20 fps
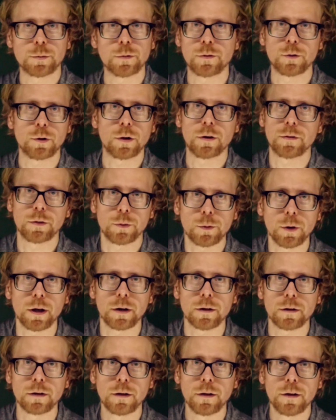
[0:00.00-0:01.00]
before every run.
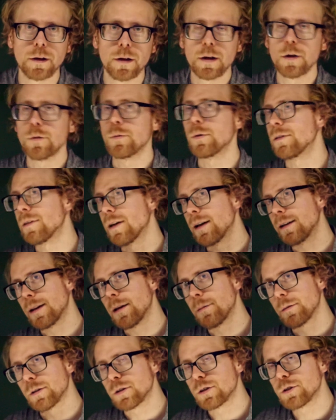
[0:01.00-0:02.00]
What
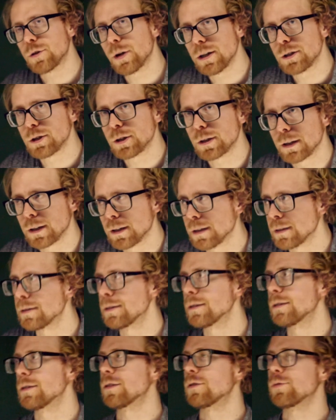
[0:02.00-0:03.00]
dynamic stretching is
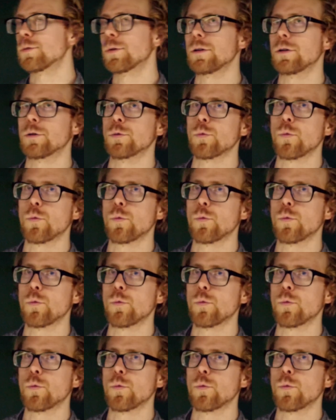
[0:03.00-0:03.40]
it's when you're